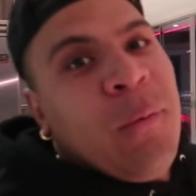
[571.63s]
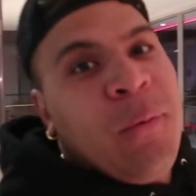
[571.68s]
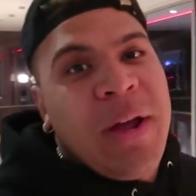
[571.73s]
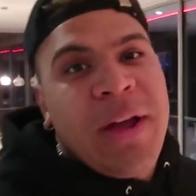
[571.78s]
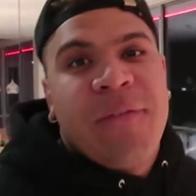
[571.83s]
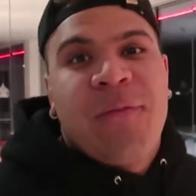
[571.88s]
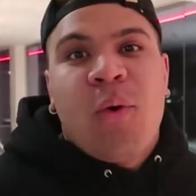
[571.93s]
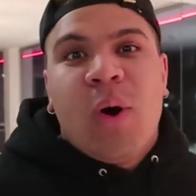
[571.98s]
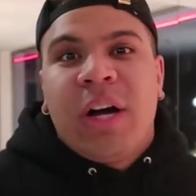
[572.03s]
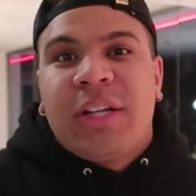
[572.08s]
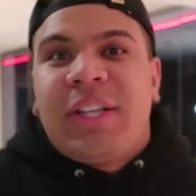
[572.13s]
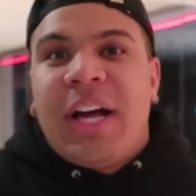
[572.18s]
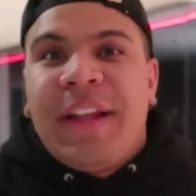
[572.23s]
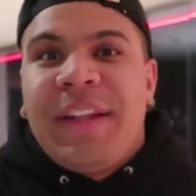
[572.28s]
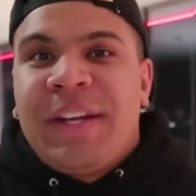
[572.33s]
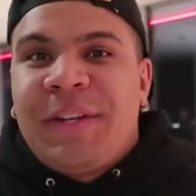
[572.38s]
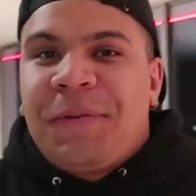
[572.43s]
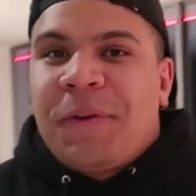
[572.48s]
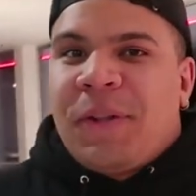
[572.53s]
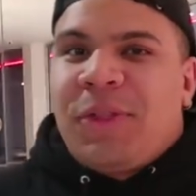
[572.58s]
we've worked
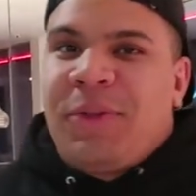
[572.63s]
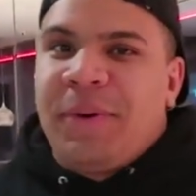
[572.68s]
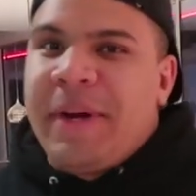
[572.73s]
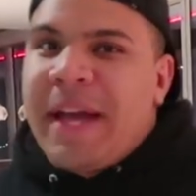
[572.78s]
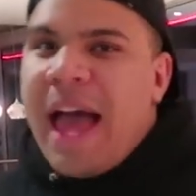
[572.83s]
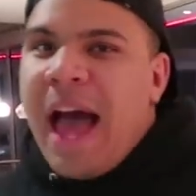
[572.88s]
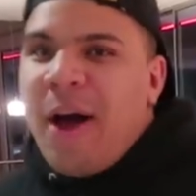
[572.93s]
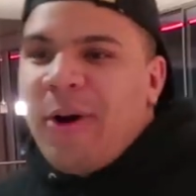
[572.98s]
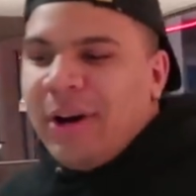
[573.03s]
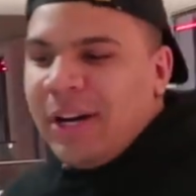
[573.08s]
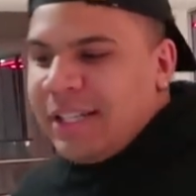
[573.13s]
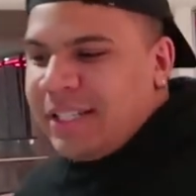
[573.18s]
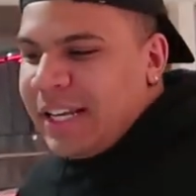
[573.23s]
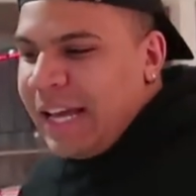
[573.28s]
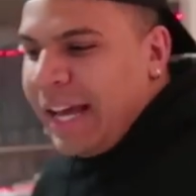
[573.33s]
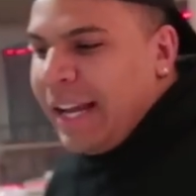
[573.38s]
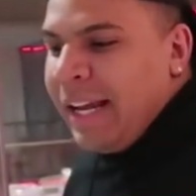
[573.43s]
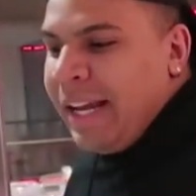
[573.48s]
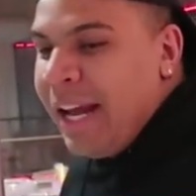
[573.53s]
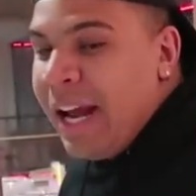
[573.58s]
on this for 3 hours,
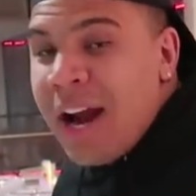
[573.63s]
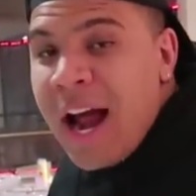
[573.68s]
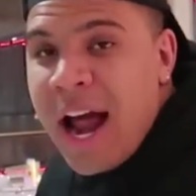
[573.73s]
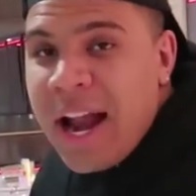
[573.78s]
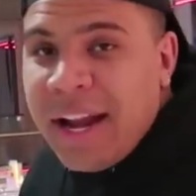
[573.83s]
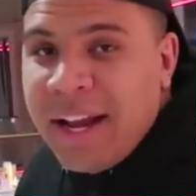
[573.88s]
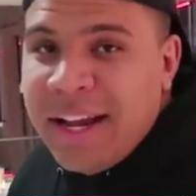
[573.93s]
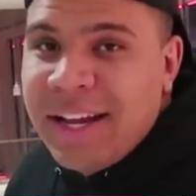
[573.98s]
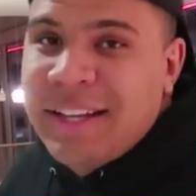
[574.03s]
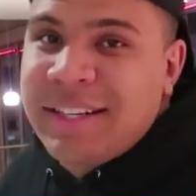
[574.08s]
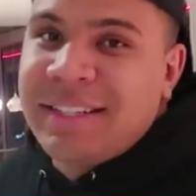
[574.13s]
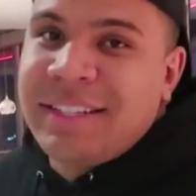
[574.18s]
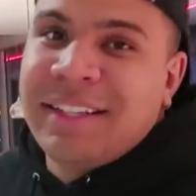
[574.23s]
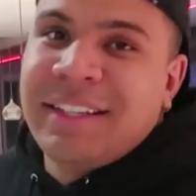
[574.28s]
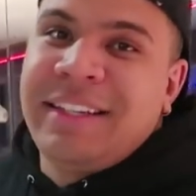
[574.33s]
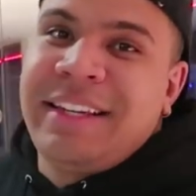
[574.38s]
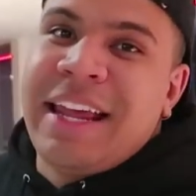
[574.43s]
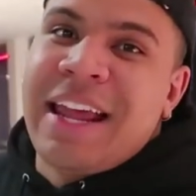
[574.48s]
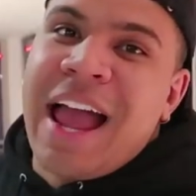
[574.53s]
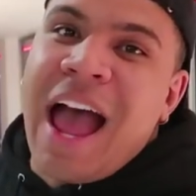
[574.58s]
and here it is,
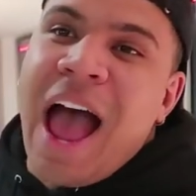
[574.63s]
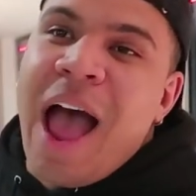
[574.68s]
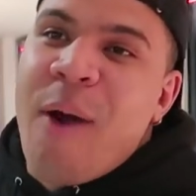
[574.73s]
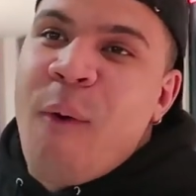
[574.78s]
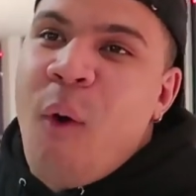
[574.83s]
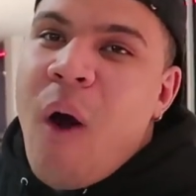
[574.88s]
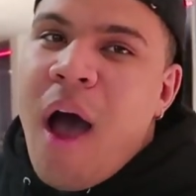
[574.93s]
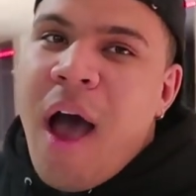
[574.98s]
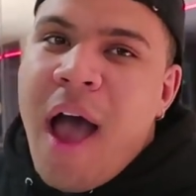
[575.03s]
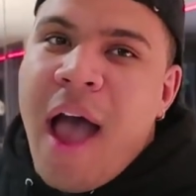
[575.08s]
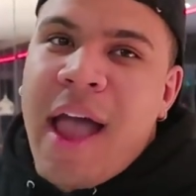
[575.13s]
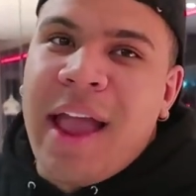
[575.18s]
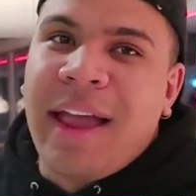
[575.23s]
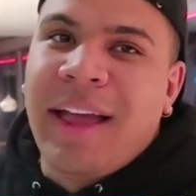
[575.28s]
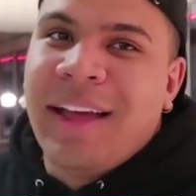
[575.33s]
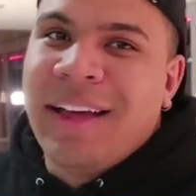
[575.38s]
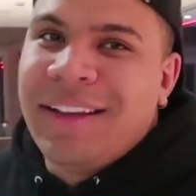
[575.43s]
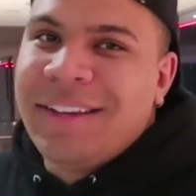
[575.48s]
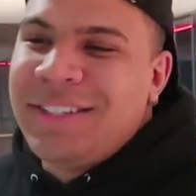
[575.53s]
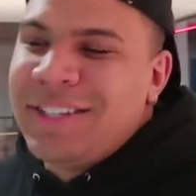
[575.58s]

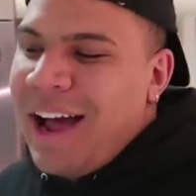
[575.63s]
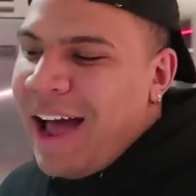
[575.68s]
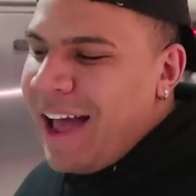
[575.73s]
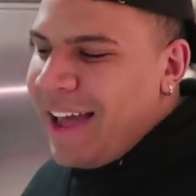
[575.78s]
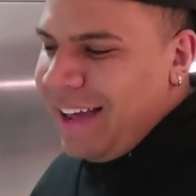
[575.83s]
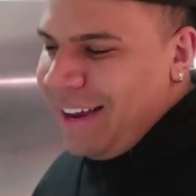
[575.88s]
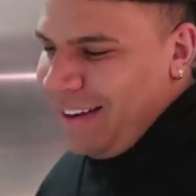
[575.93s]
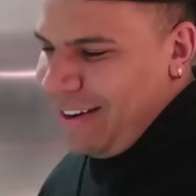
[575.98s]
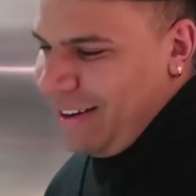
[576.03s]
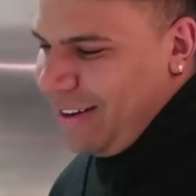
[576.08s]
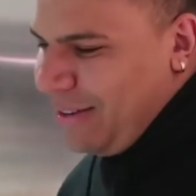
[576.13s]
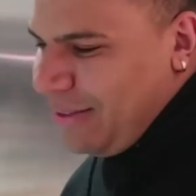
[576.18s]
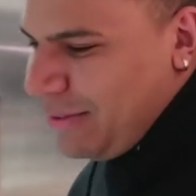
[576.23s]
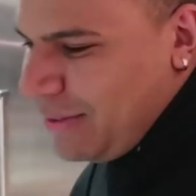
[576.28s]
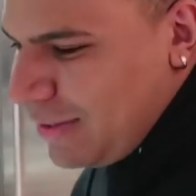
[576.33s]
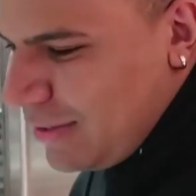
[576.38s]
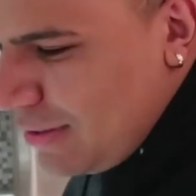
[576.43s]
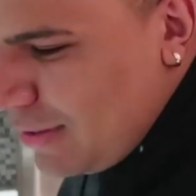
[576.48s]
DIY giant mouth.